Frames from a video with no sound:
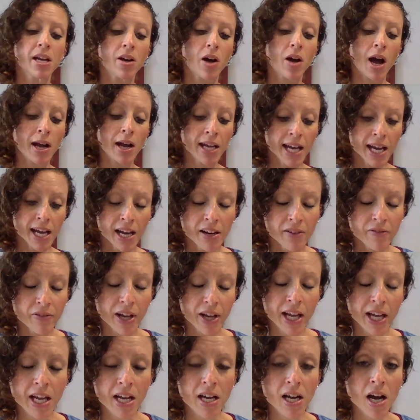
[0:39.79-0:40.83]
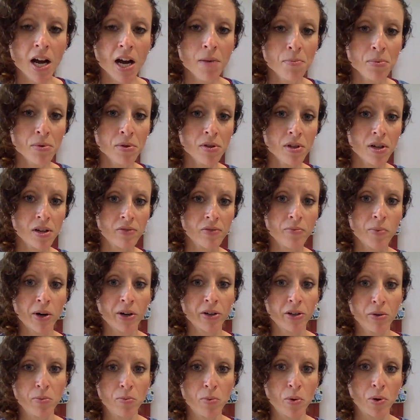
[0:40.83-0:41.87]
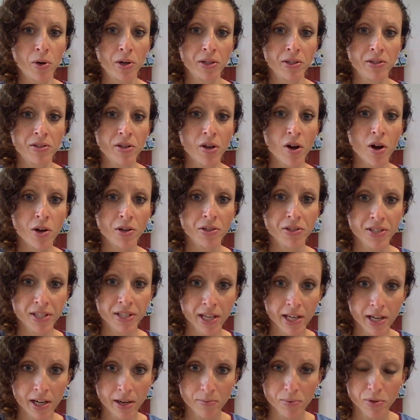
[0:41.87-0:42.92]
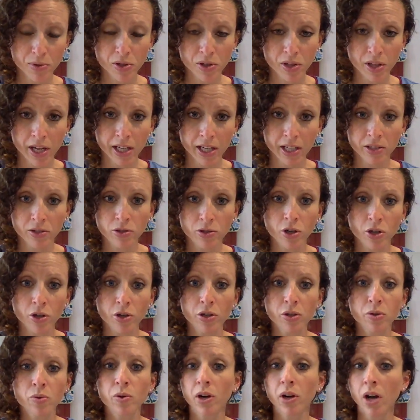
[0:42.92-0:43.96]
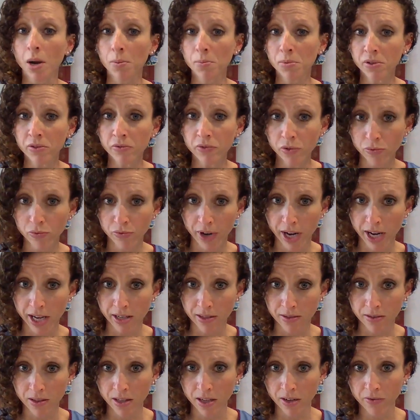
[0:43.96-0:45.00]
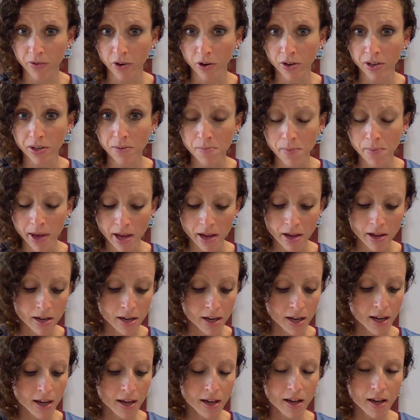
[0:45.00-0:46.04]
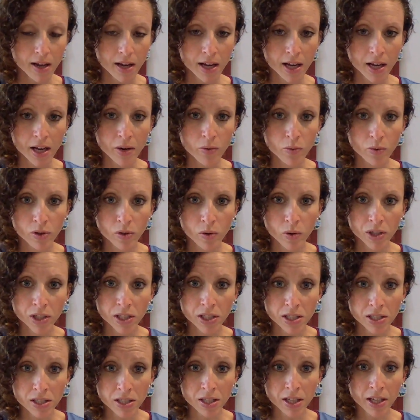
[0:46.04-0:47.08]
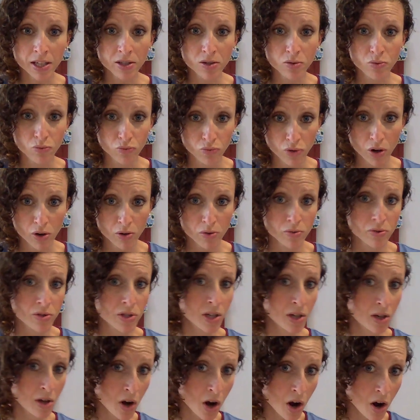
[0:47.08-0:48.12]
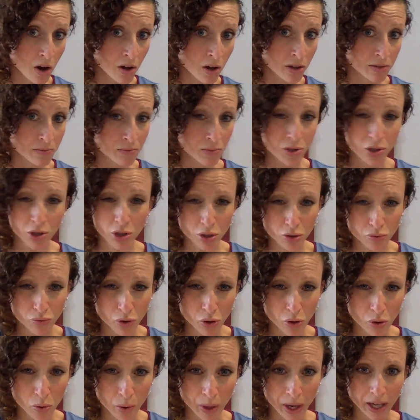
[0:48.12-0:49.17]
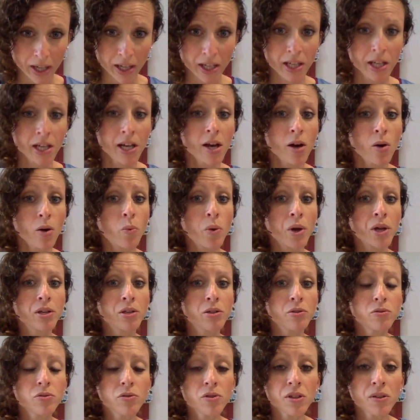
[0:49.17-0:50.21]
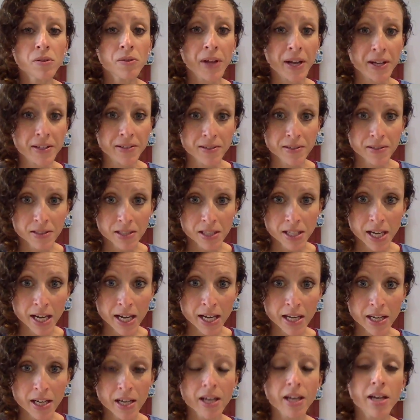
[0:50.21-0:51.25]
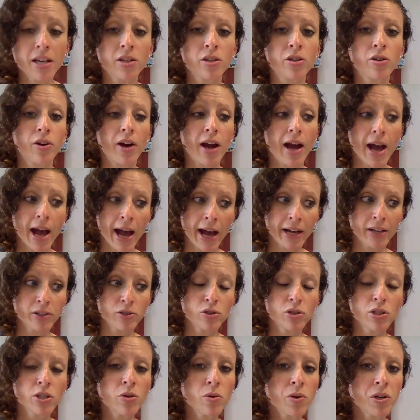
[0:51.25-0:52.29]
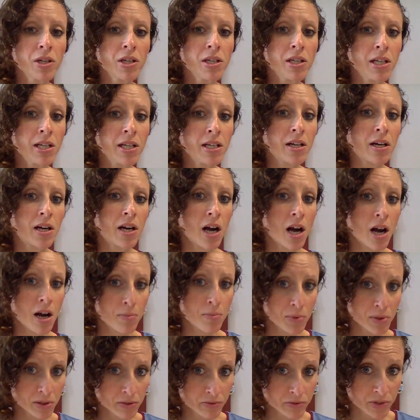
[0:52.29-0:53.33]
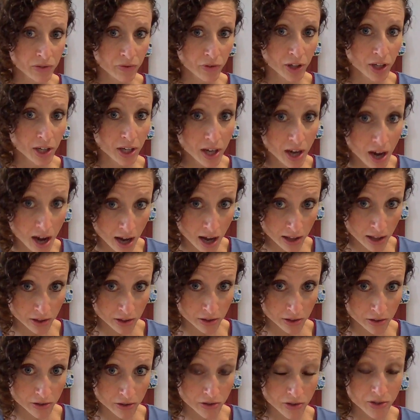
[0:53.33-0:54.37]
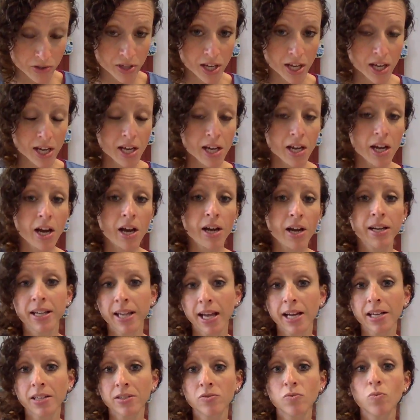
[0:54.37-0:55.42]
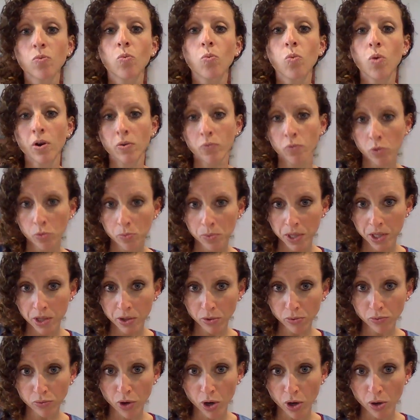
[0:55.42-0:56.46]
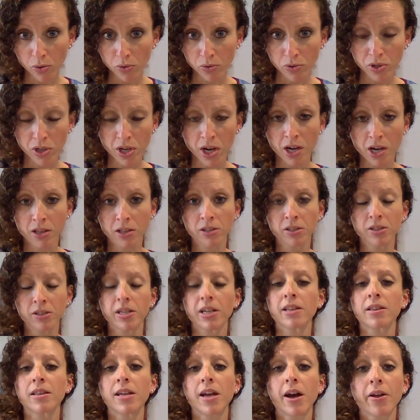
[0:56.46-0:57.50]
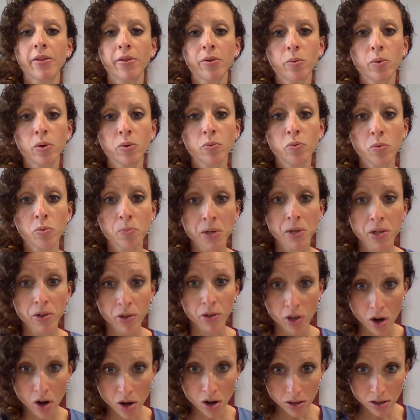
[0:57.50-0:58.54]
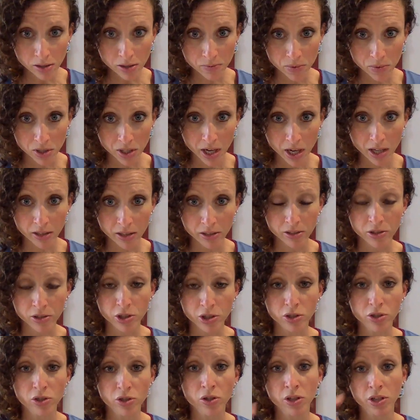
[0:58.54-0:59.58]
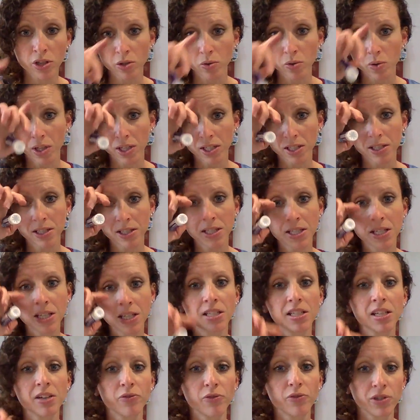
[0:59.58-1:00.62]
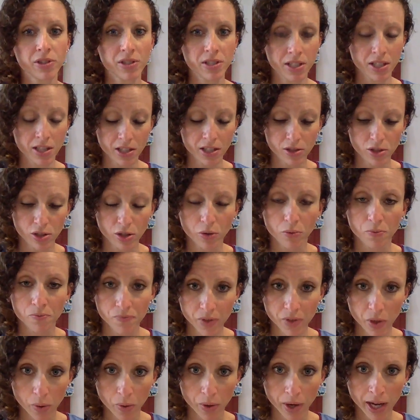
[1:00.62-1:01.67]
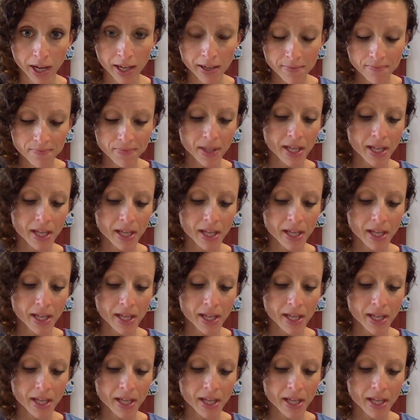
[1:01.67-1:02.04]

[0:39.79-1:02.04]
I have a couple of marker boards all set up so that I can show you a couple of arrays that I've already made, and we're going to discuss rows and columns just real quick. When you do the lesson today, you're actually going to need a couple of different colors. Again, one will be your rows color and the other one will be your columns color, just so that you can see the difference in the two, okay?